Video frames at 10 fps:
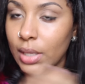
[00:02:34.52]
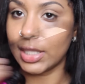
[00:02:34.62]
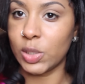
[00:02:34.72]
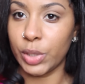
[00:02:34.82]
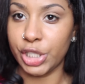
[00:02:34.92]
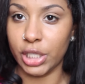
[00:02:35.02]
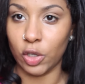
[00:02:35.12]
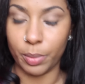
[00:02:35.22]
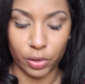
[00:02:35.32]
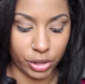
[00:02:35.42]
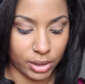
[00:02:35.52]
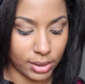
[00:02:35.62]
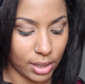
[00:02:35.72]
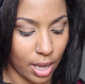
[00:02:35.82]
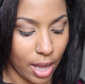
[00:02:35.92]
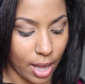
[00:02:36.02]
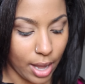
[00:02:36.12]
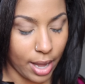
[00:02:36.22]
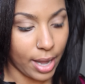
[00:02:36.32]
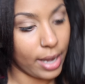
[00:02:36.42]
swishy little motions
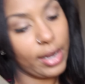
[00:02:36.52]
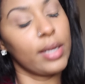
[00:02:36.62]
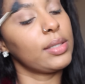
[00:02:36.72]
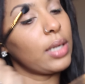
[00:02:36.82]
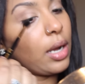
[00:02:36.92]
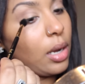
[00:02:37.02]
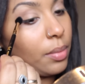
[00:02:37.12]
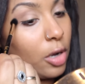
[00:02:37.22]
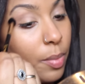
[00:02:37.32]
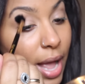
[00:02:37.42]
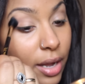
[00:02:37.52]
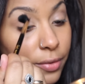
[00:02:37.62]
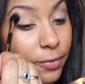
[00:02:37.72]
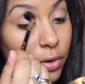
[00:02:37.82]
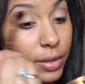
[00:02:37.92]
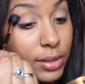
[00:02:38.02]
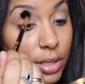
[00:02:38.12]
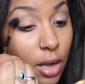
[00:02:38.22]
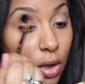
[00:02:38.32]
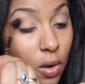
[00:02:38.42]
and um, go back and forth.
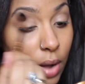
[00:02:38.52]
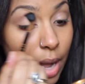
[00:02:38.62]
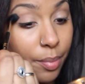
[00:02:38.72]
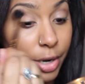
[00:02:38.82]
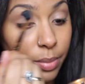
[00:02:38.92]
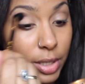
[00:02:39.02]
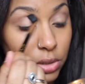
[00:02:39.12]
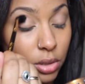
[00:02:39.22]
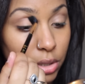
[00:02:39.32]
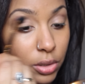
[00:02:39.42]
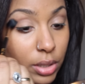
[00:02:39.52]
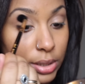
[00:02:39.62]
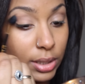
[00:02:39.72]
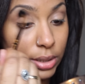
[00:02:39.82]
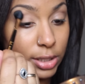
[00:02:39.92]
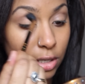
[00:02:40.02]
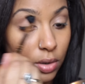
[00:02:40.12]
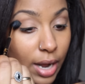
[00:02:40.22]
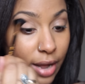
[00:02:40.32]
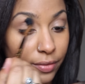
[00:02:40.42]
So I'm pretty much going to do this
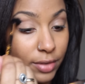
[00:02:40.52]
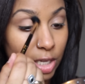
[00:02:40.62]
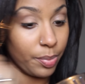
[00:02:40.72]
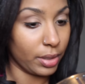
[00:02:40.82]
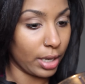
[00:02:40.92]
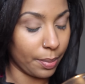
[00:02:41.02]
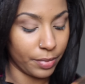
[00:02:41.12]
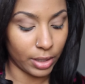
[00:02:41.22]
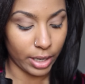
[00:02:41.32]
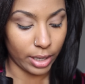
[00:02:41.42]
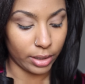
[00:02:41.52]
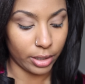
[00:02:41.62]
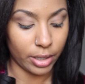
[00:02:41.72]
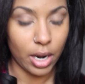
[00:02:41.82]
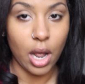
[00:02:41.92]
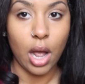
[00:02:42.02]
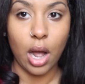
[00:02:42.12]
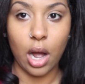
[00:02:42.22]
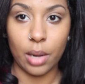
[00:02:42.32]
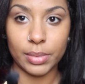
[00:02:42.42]
until I've deepened up the color
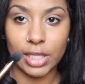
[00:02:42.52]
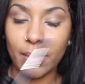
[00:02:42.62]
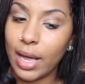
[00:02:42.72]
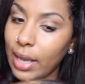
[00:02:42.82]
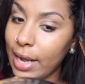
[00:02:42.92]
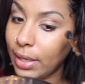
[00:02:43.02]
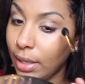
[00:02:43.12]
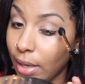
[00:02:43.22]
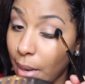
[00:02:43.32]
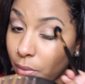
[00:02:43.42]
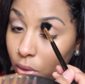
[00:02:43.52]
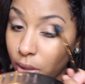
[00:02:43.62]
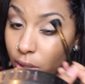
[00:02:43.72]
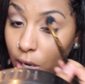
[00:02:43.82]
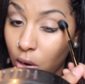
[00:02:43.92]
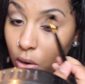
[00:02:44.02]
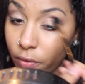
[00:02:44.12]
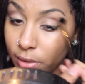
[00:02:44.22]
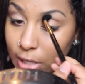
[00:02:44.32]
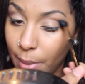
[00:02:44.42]
um, to my liking. I'm going to go
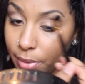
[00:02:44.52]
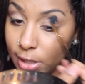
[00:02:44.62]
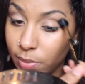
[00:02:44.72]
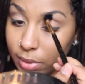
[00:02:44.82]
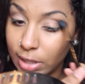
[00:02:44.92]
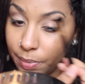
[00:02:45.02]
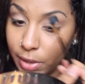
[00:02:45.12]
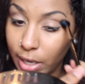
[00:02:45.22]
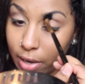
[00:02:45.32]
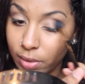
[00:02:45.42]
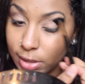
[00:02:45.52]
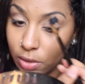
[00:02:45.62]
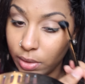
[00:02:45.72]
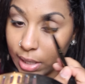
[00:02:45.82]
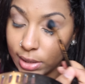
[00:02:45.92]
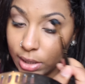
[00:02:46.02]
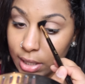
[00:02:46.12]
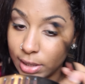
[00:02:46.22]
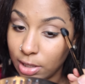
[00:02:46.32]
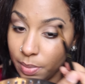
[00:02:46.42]
over top of this with something else so it doesn't
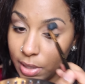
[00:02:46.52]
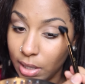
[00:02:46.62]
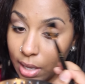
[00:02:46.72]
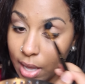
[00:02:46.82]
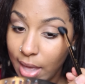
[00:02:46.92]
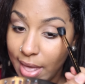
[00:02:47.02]
need to be